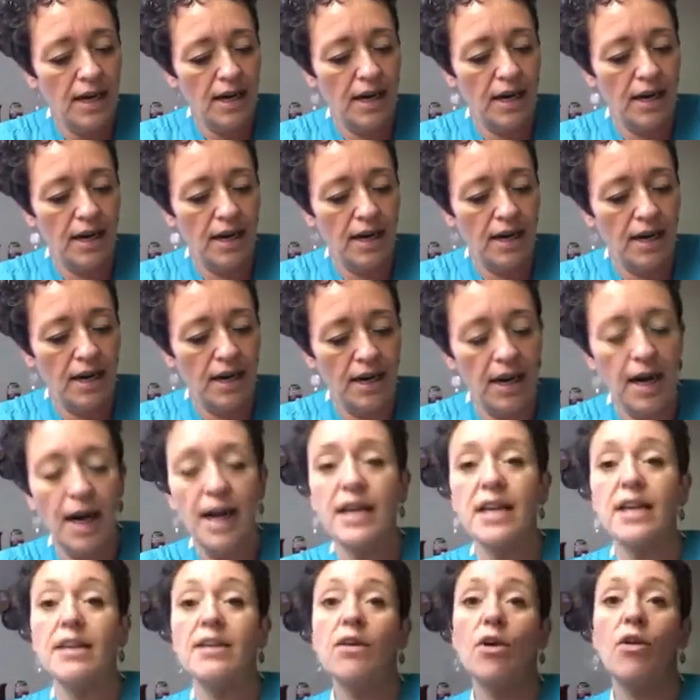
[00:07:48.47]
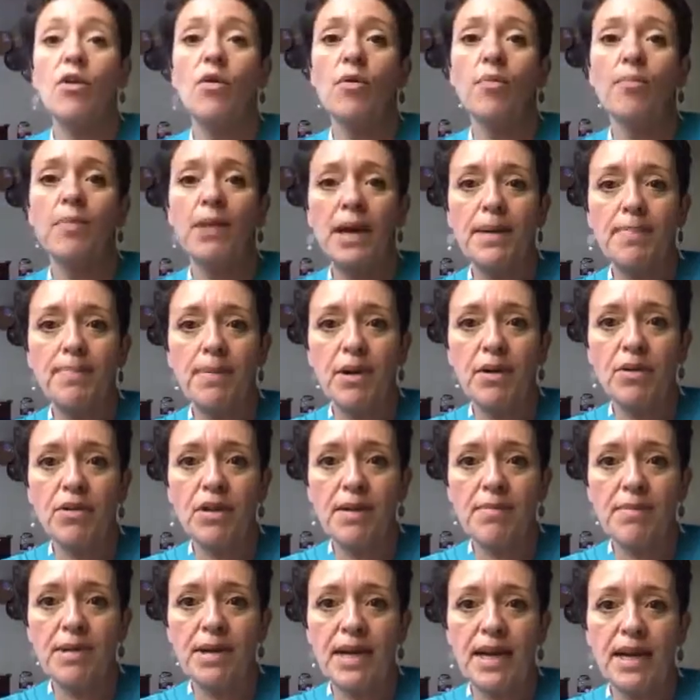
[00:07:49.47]
A blackberry
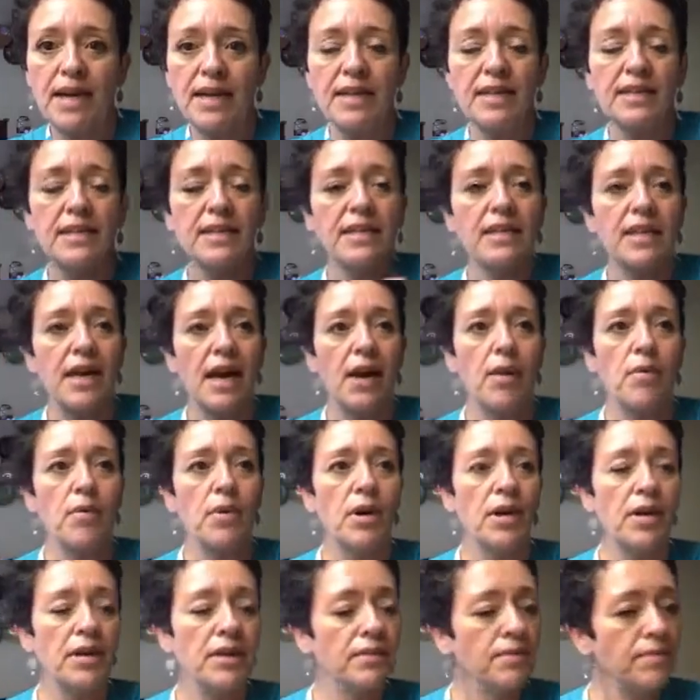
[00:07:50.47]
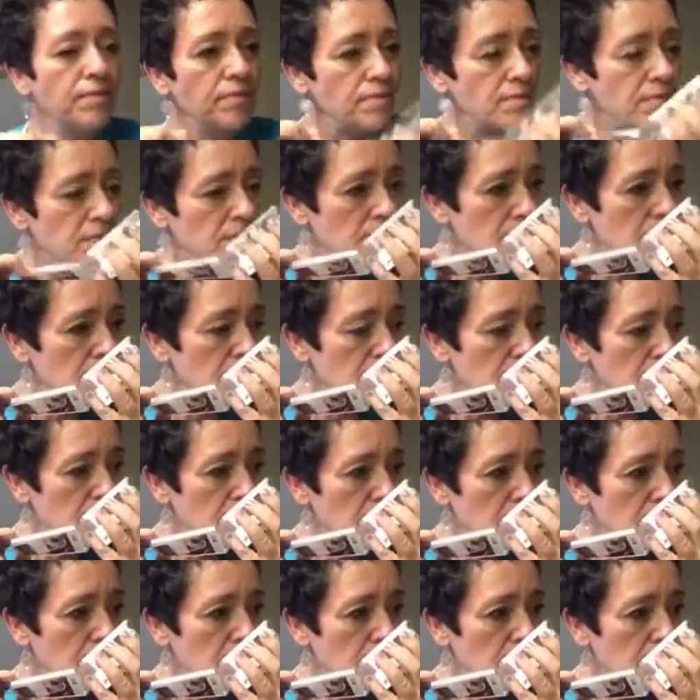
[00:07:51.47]
lemonade. I did that one.
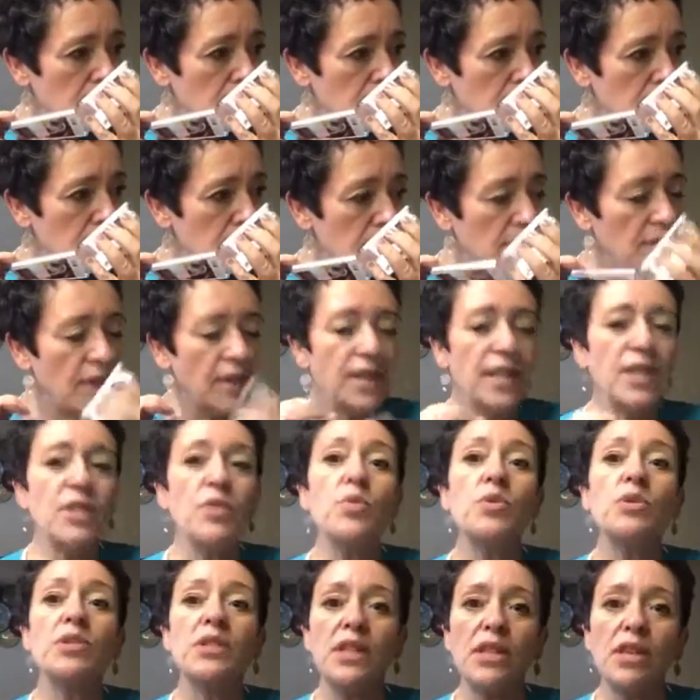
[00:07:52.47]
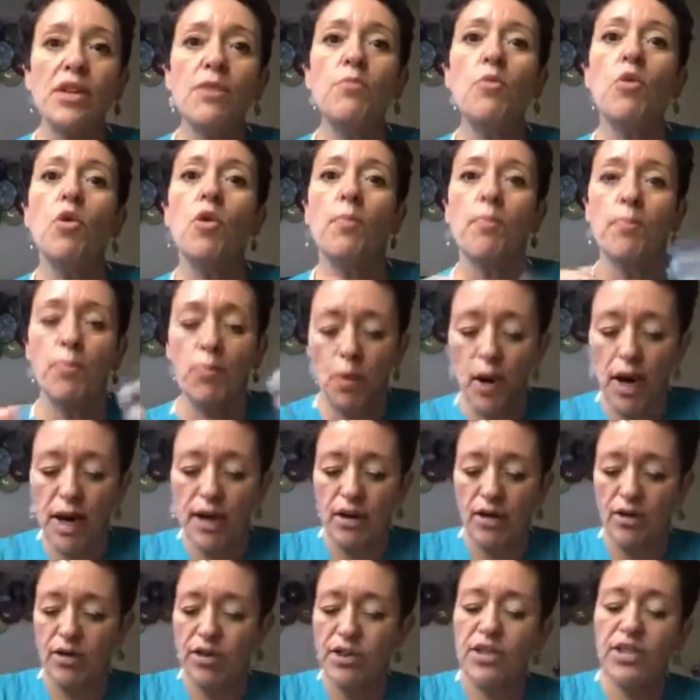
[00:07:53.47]
This was a little more
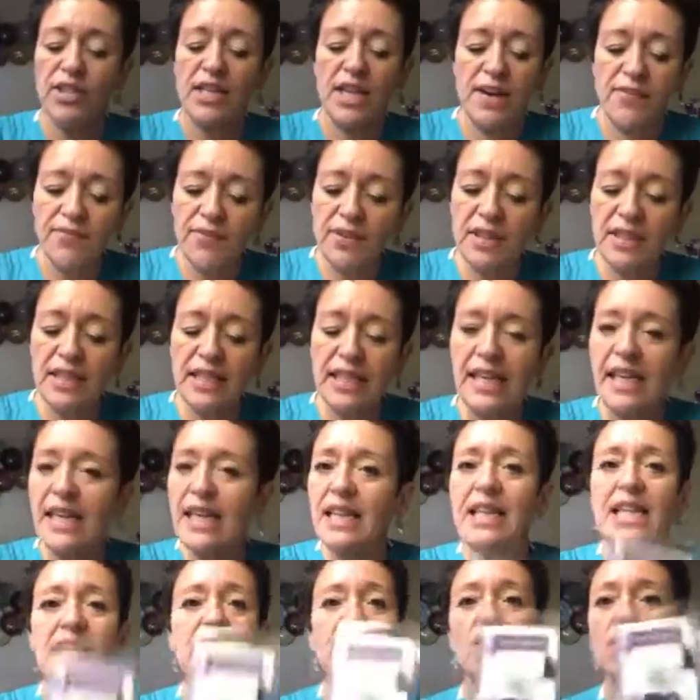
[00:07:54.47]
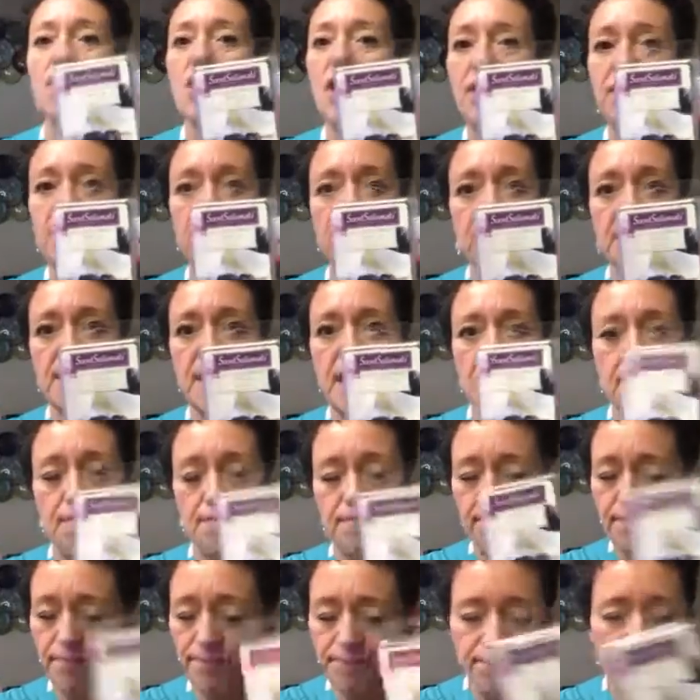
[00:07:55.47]
brighter. Definitely, these are not the same
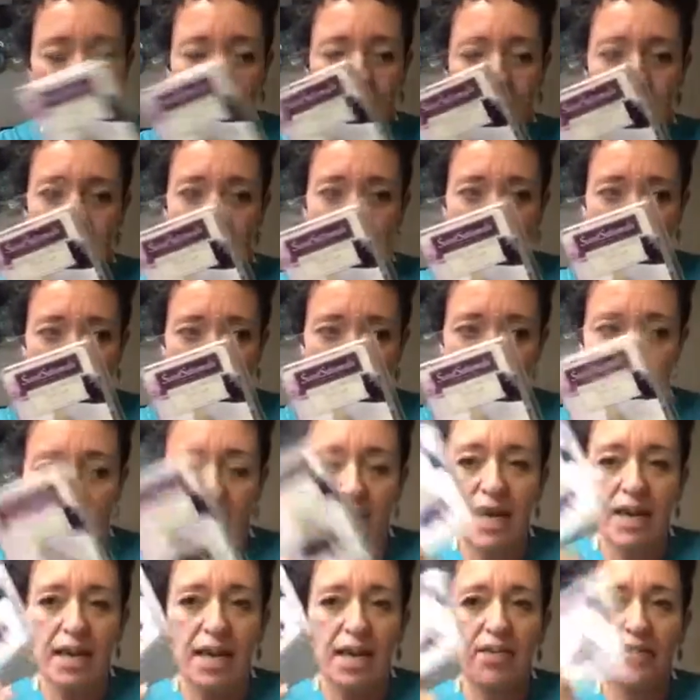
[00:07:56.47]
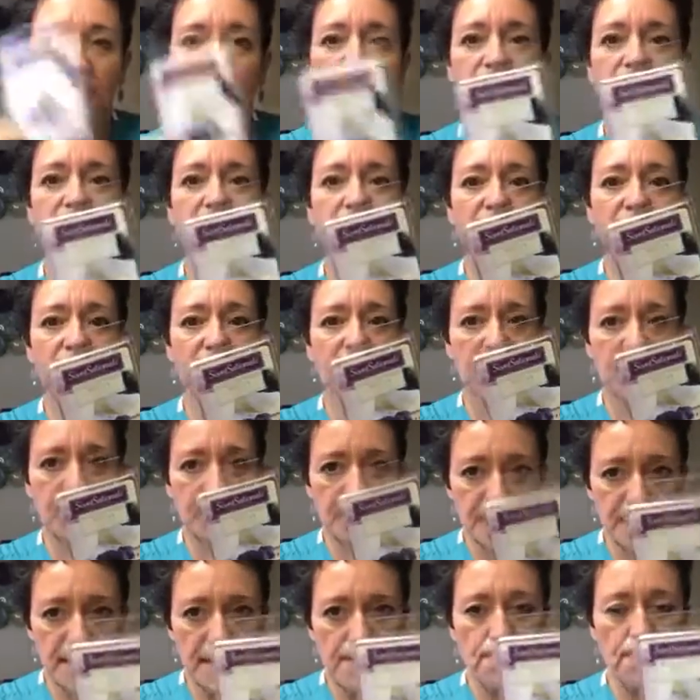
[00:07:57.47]
at all. This is
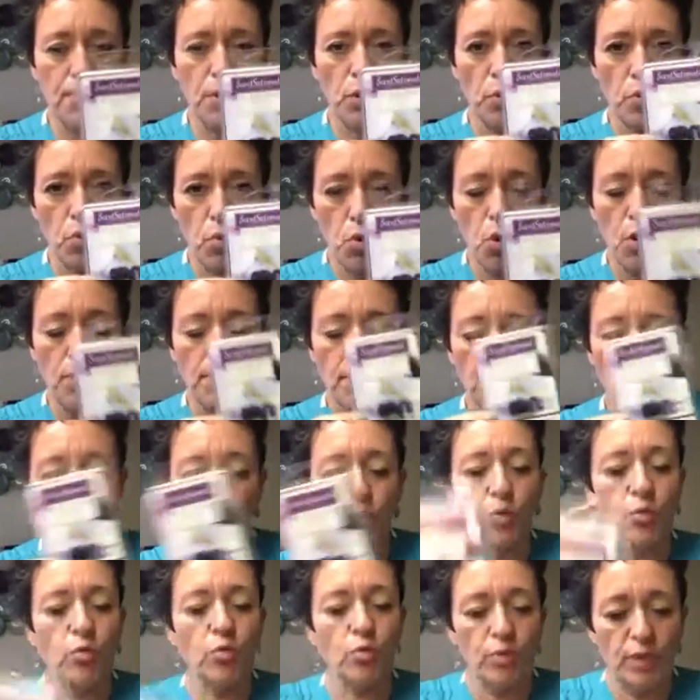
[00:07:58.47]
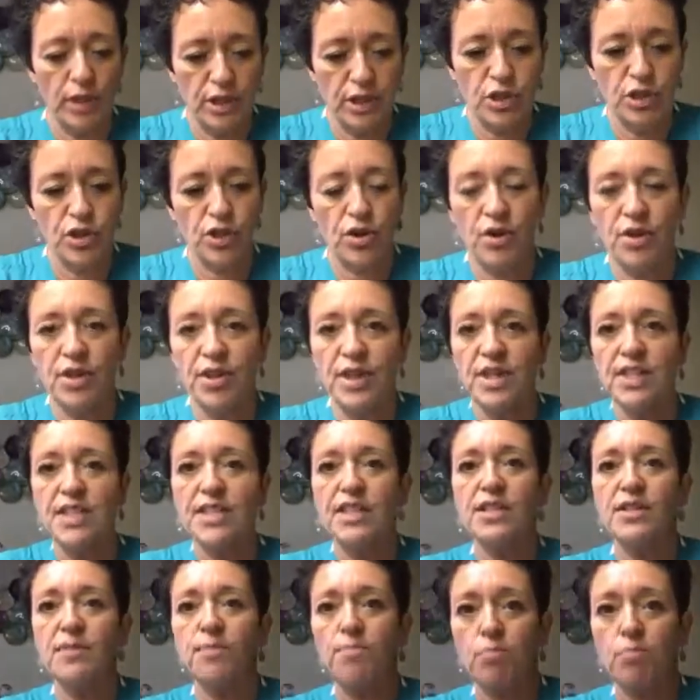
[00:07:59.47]
deeper, warmer, richer. This is